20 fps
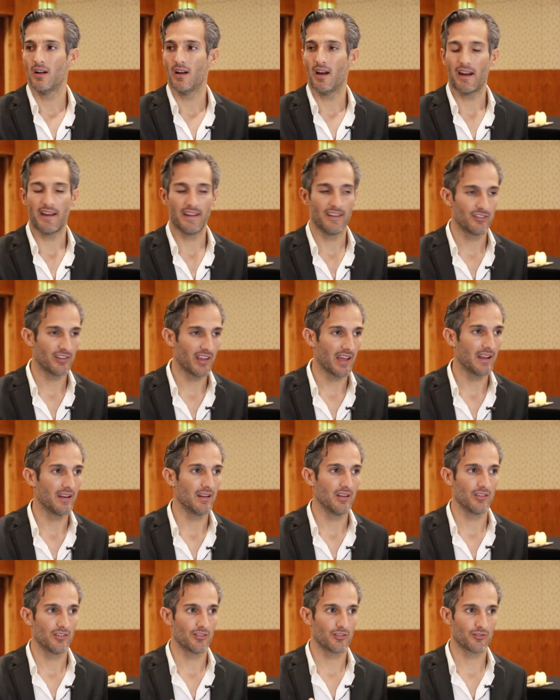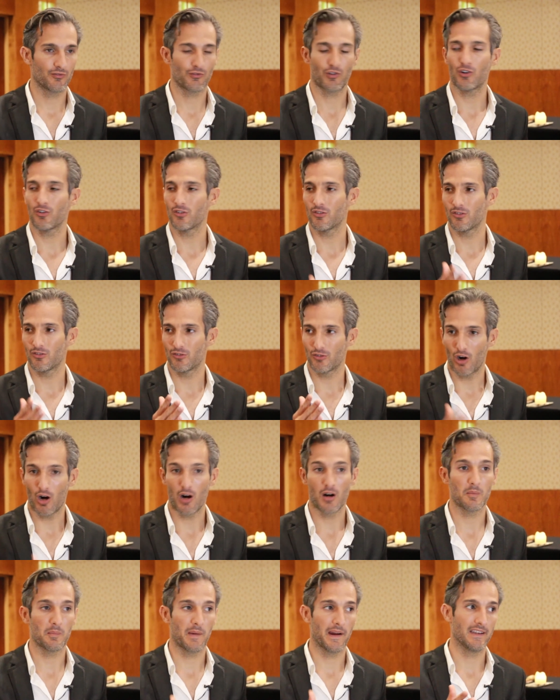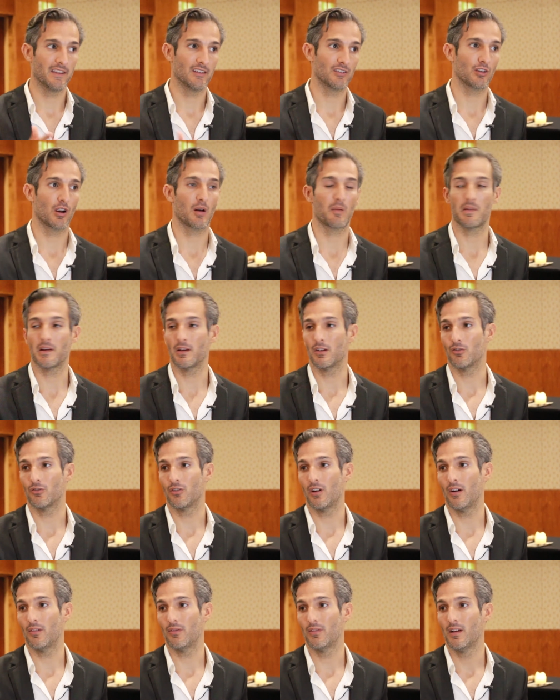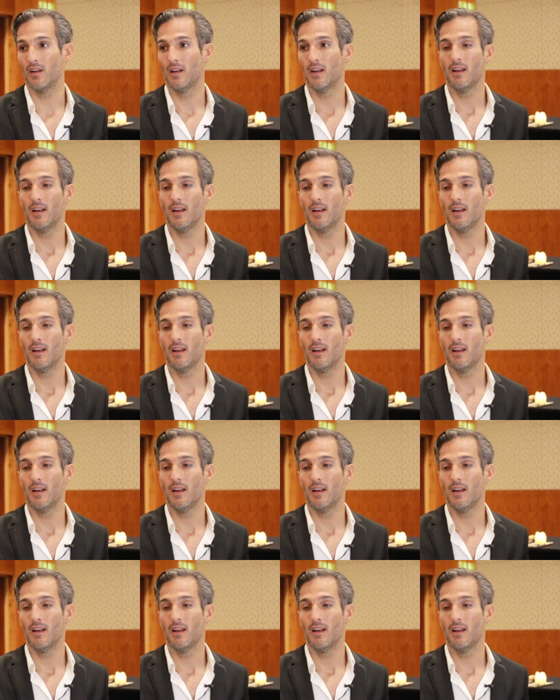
And he said, first start by disarming yourself.